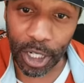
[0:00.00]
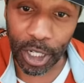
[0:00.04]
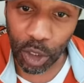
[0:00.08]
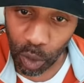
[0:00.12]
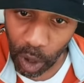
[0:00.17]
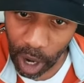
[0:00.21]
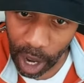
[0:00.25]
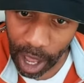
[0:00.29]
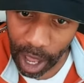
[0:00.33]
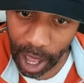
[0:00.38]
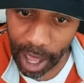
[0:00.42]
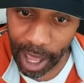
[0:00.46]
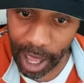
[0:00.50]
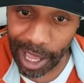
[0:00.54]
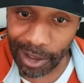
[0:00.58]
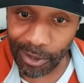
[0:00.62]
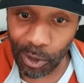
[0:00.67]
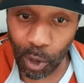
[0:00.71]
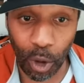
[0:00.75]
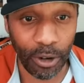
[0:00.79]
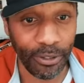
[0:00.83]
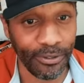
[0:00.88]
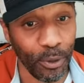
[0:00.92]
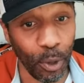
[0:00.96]
drive
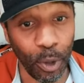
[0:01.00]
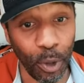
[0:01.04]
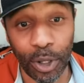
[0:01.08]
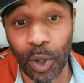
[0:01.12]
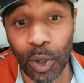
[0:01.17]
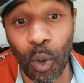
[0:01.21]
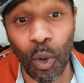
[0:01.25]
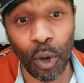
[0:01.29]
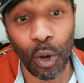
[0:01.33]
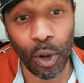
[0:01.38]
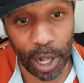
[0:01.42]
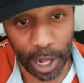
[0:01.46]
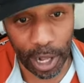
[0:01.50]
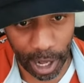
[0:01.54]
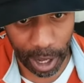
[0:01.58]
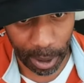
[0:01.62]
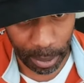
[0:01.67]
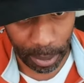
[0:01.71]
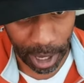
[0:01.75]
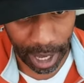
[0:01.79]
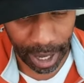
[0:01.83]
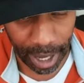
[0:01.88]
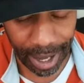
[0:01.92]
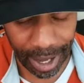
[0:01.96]
or a fourth quarter
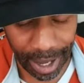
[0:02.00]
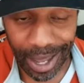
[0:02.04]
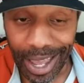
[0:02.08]
comeback.